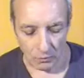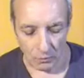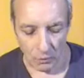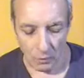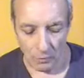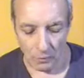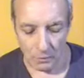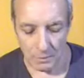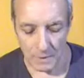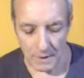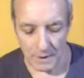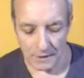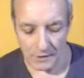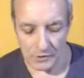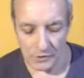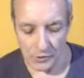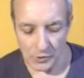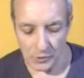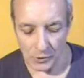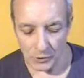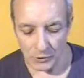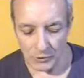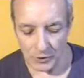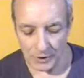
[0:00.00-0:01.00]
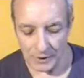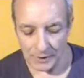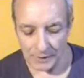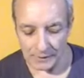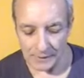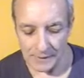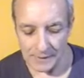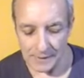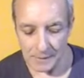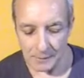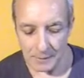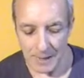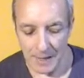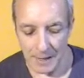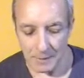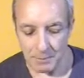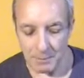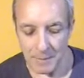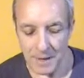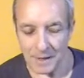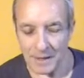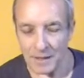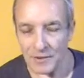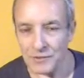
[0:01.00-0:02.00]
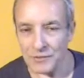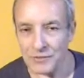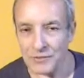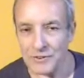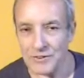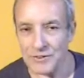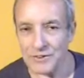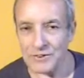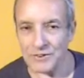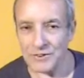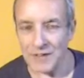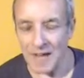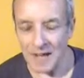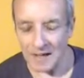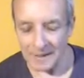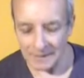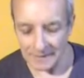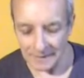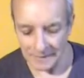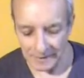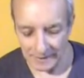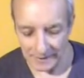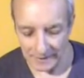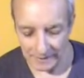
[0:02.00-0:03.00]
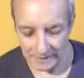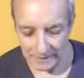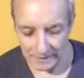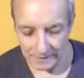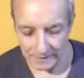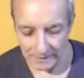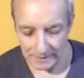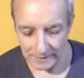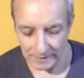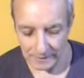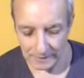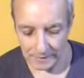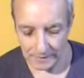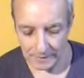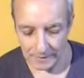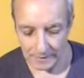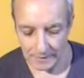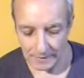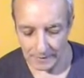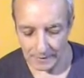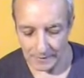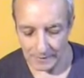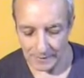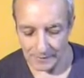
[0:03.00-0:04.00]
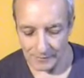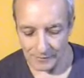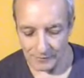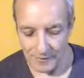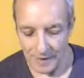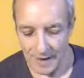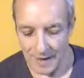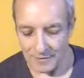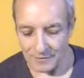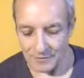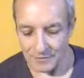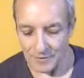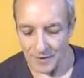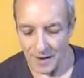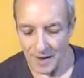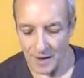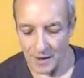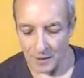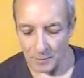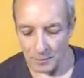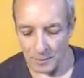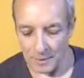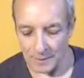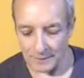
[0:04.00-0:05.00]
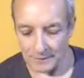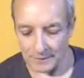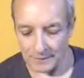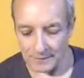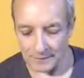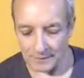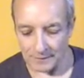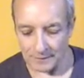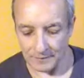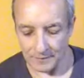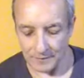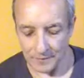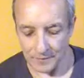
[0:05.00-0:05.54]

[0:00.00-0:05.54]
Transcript: What we're being told here is that by understanding the 5 Dharmas,